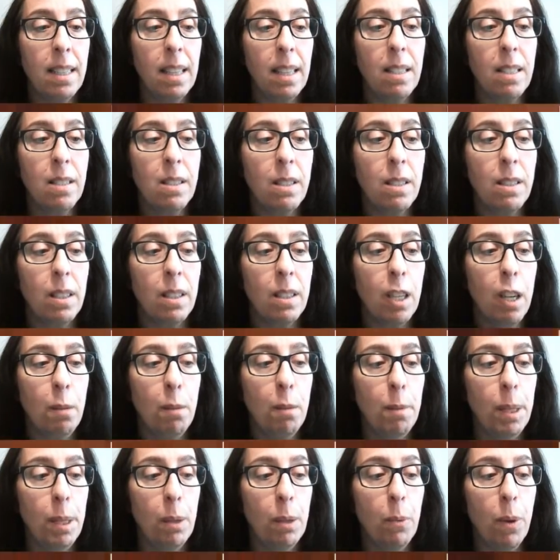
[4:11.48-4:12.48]
then it's going to
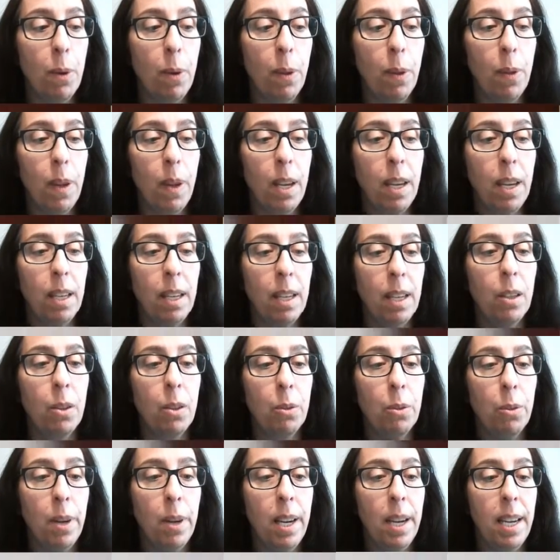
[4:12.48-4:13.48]
come in with a
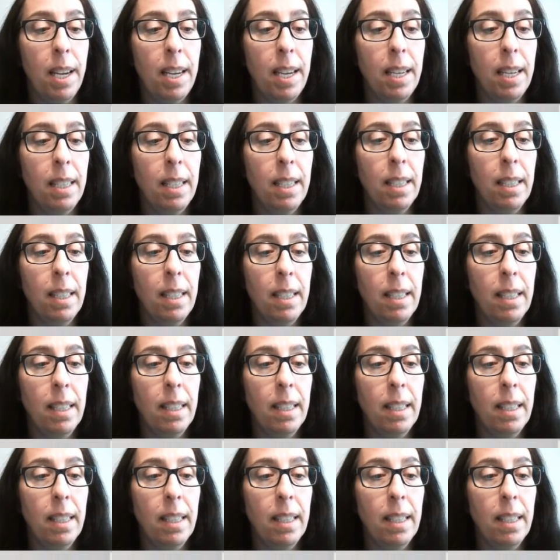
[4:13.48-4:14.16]
gray,